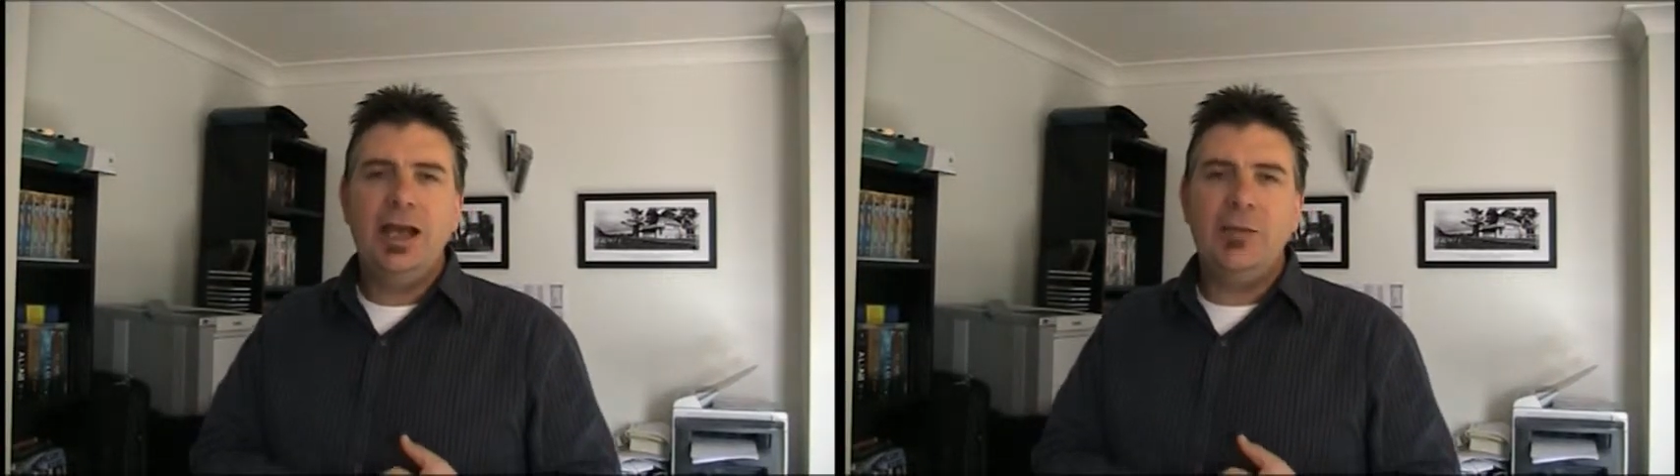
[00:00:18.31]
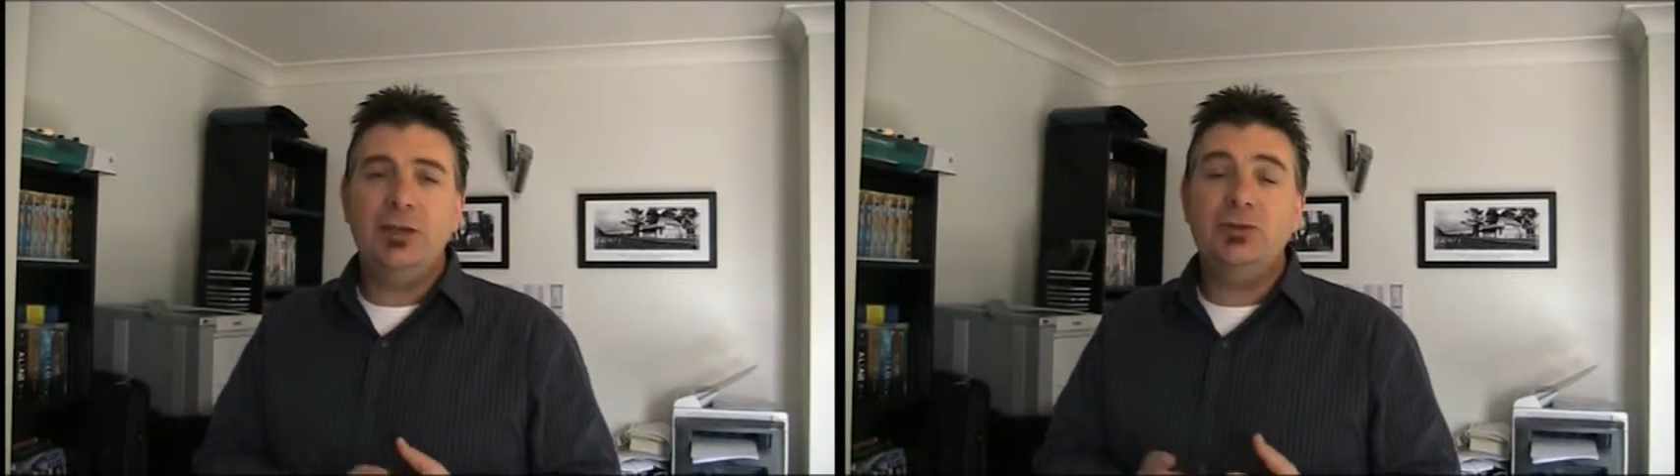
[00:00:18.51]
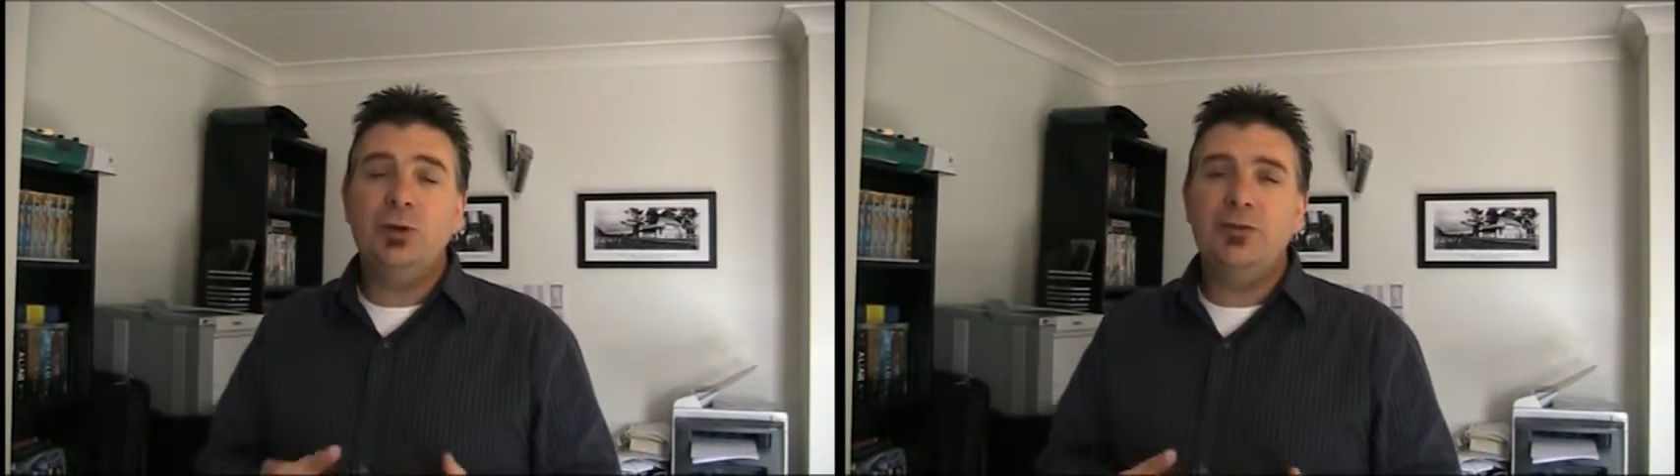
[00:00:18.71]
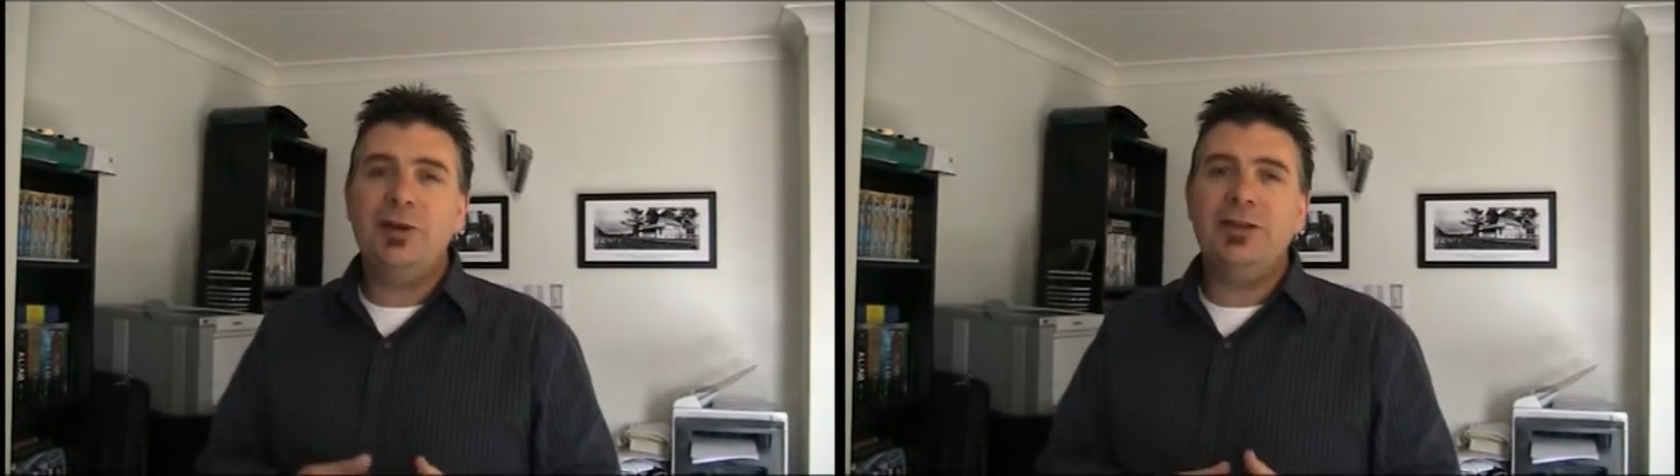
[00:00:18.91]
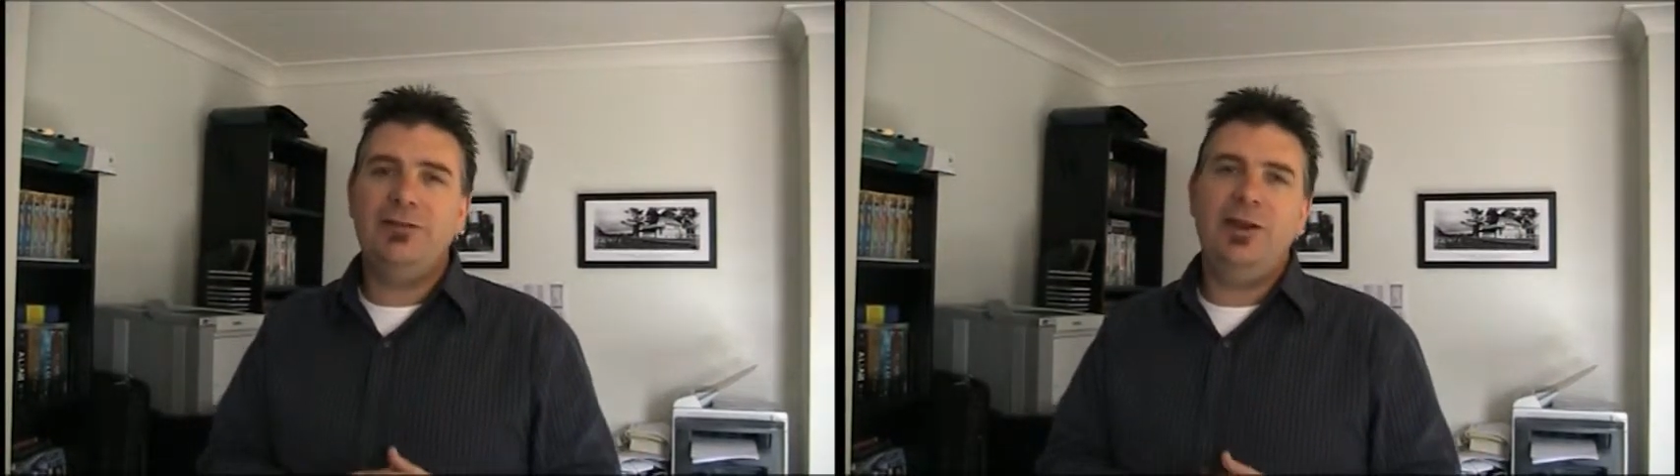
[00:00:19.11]
about 12
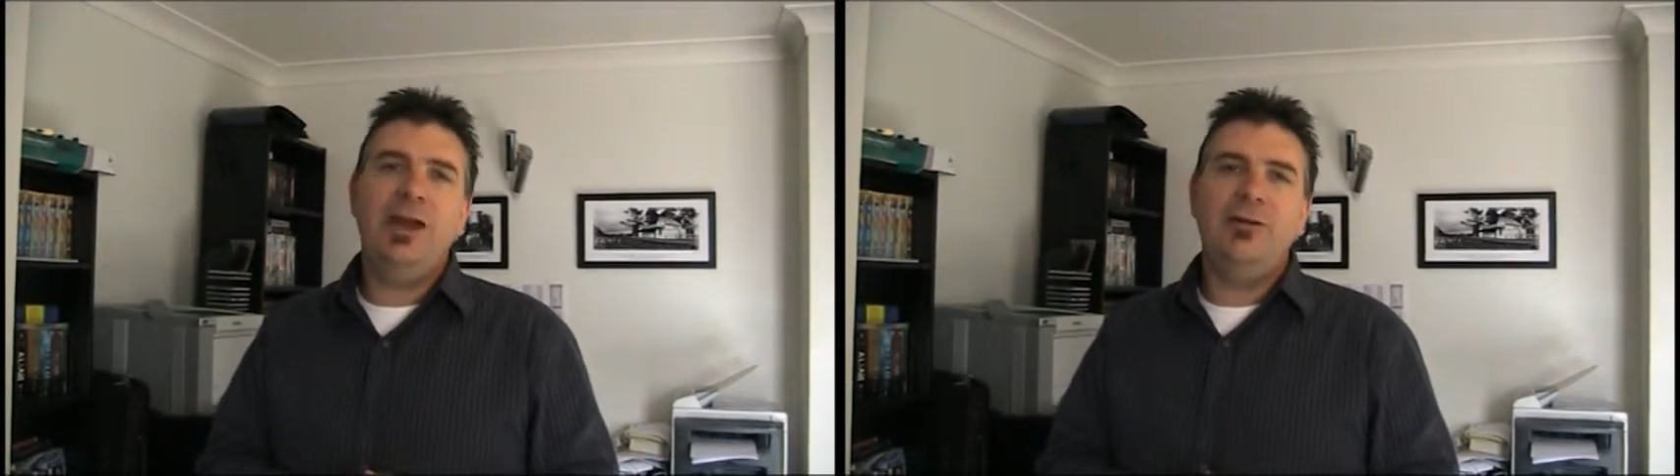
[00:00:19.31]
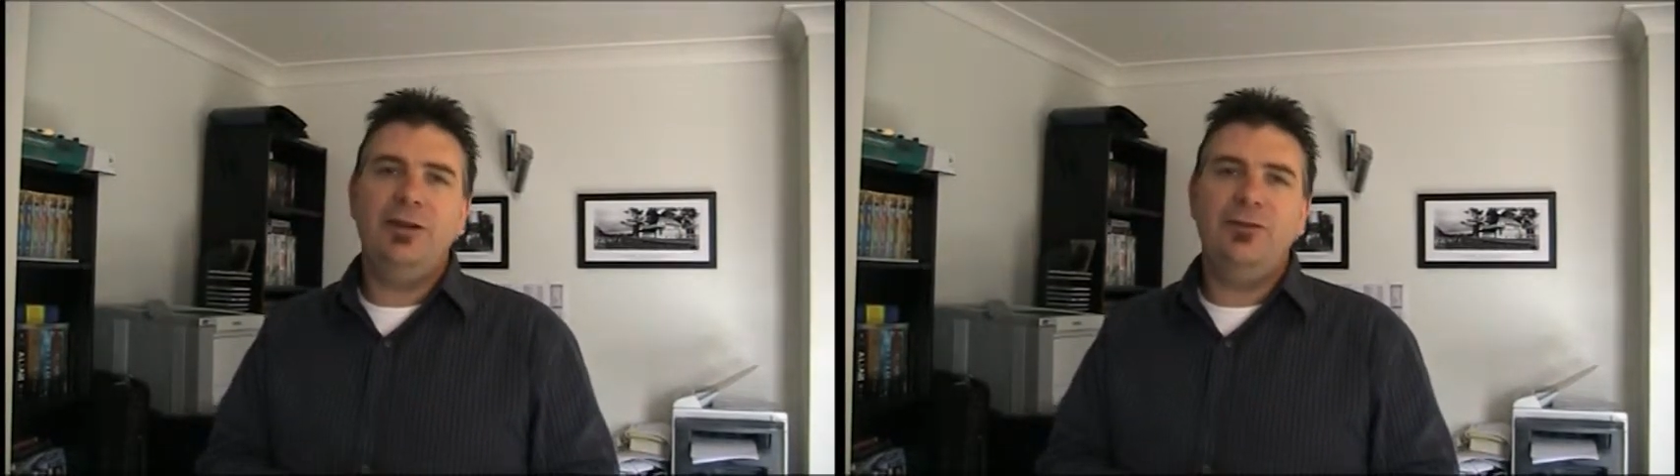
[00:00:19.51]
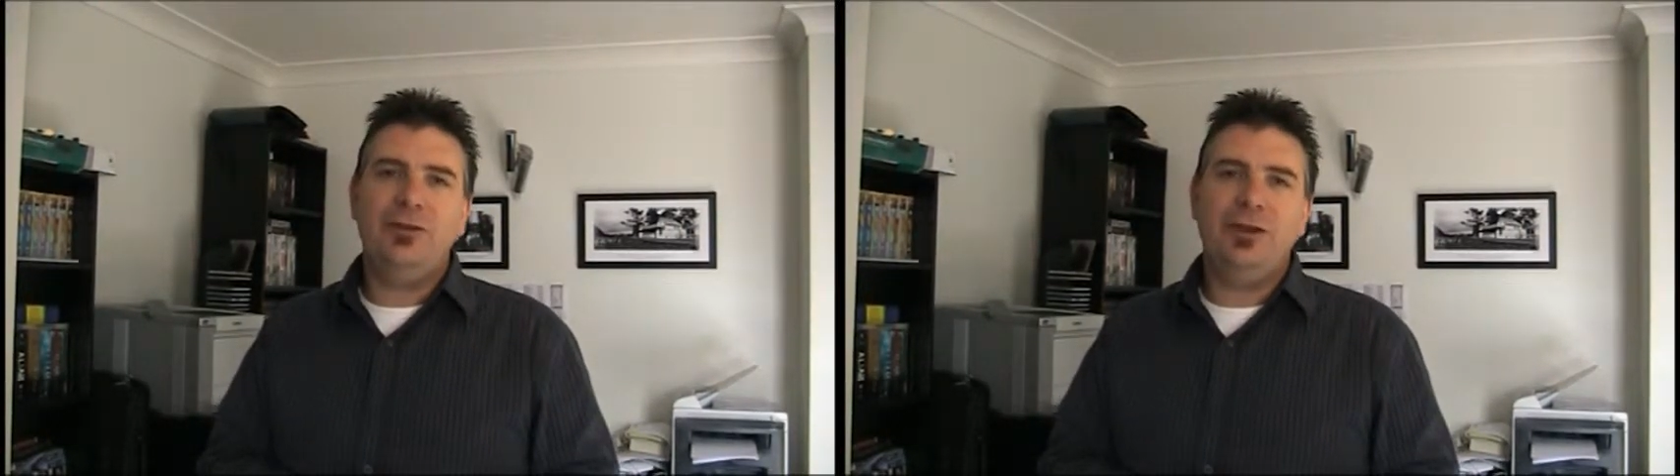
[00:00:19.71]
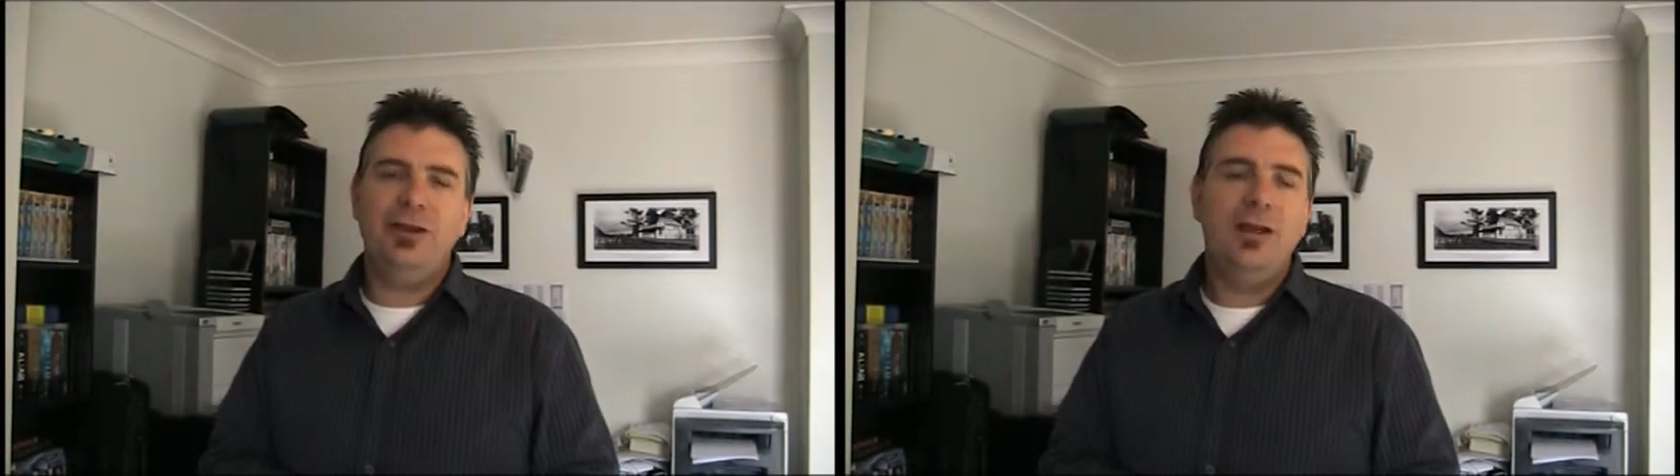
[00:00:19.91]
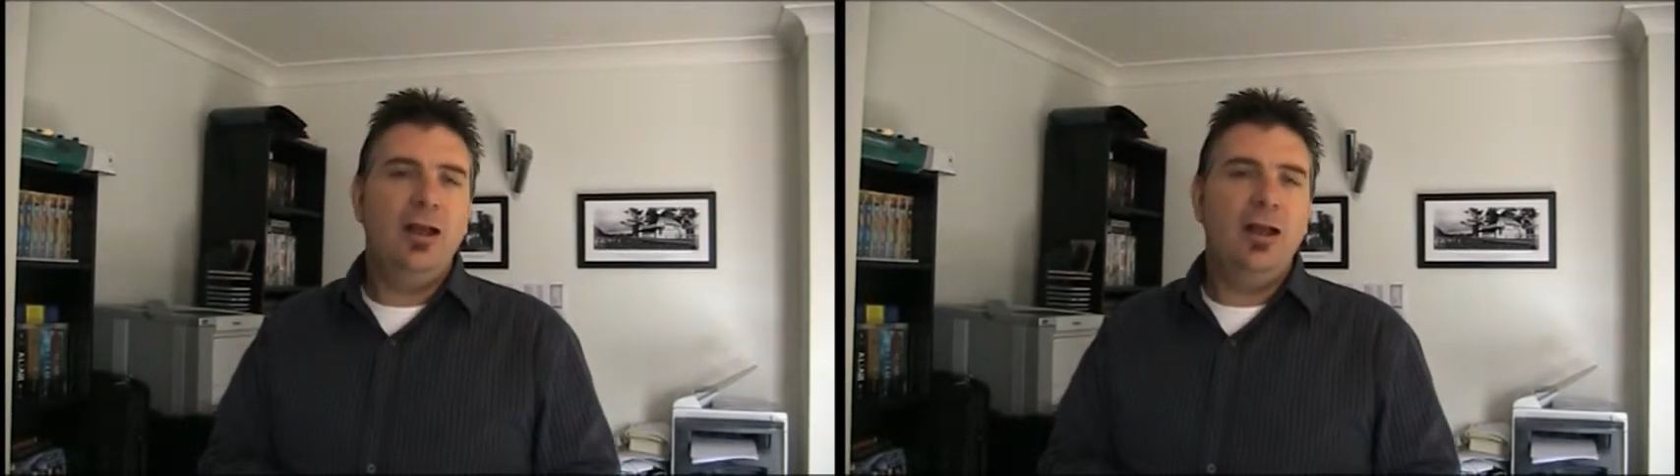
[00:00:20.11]
months now and have seen